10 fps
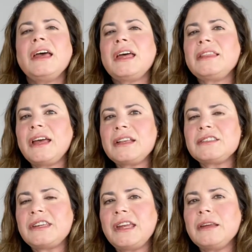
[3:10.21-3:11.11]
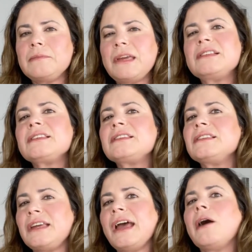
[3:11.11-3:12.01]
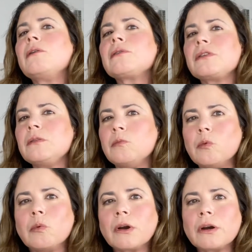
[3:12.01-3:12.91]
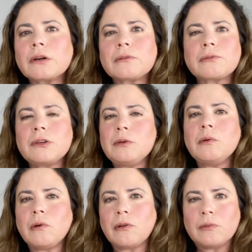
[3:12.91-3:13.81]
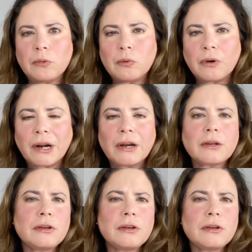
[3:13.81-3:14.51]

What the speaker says: and that data makes the algorithm work for you all the more.